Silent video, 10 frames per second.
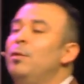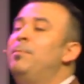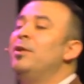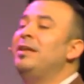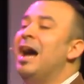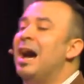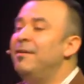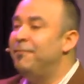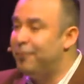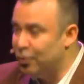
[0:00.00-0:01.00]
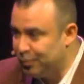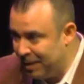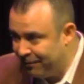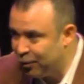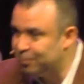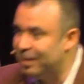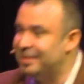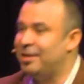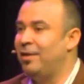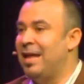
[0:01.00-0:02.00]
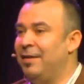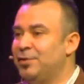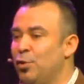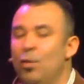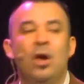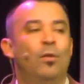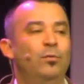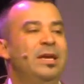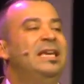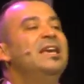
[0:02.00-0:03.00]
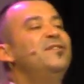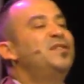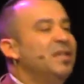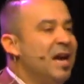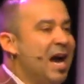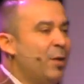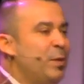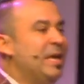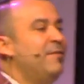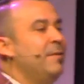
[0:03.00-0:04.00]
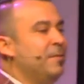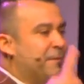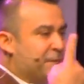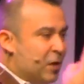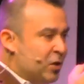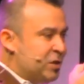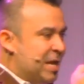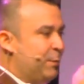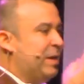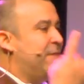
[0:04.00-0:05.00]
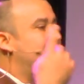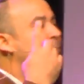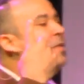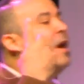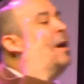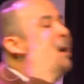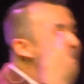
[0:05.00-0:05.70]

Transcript: we put God first in first place in our lives. So when we give to God, we give him the first and we give him the